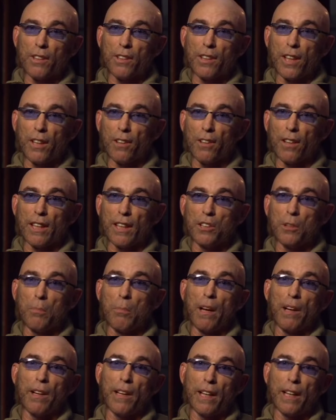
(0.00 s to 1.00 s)
Could care less
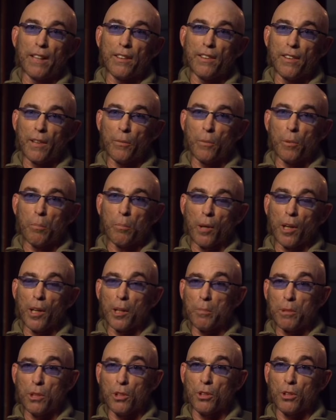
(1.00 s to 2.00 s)
about anything. When
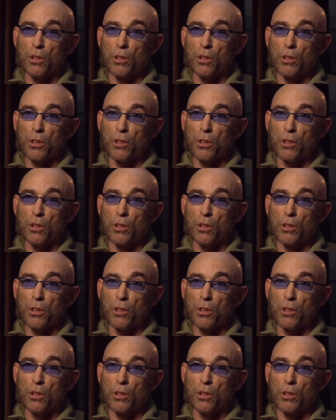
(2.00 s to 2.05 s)
Barnabas